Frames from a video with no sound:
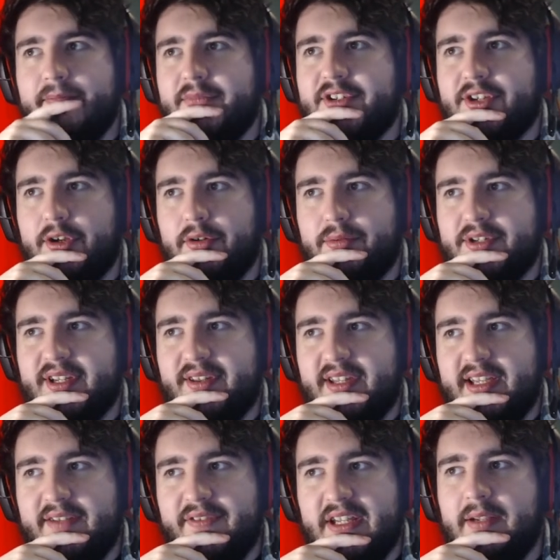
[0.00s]
so it was in the
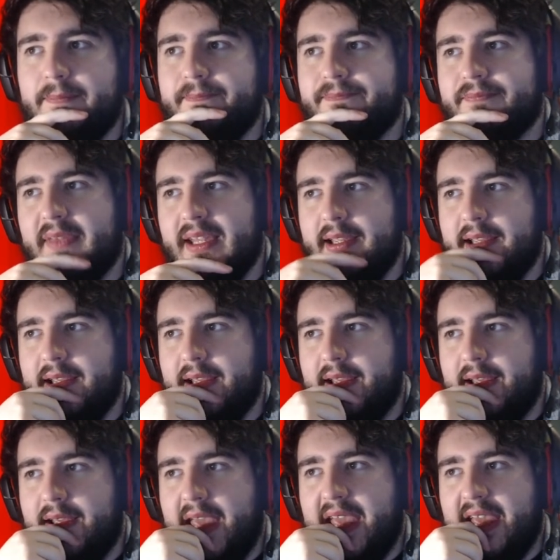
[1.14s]
evening.
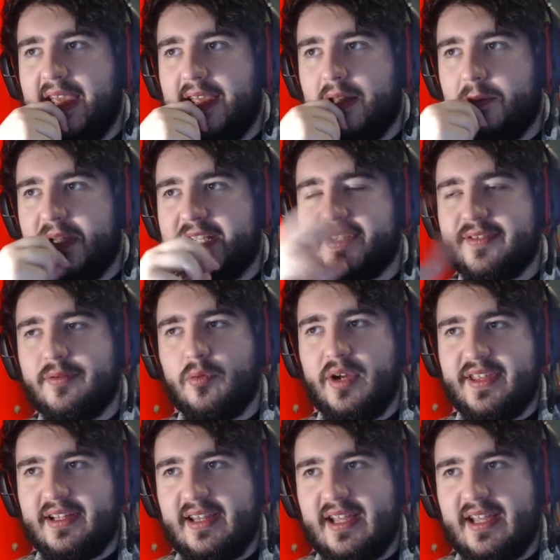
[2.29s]
And because of the way that